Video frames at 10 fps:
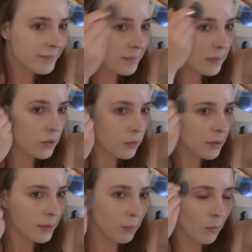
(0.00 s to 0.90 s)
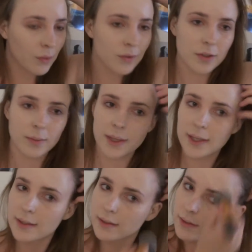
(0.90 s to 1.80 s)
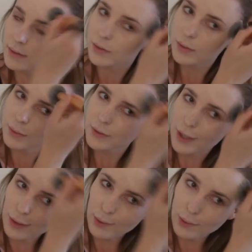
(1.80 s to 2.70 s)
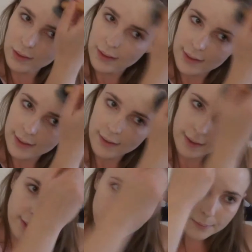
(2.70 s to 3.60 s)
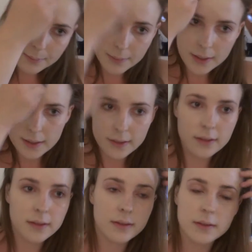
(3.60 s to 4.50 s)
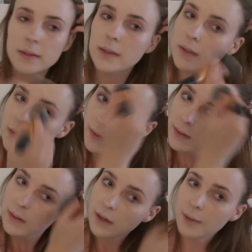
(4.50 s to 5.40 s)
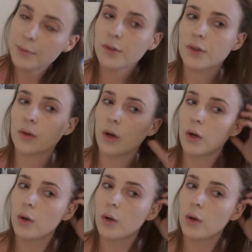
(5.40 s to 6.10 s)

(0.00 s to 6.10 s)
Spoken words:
Nor do I want to be. Nor do I want to look like I am, but I put on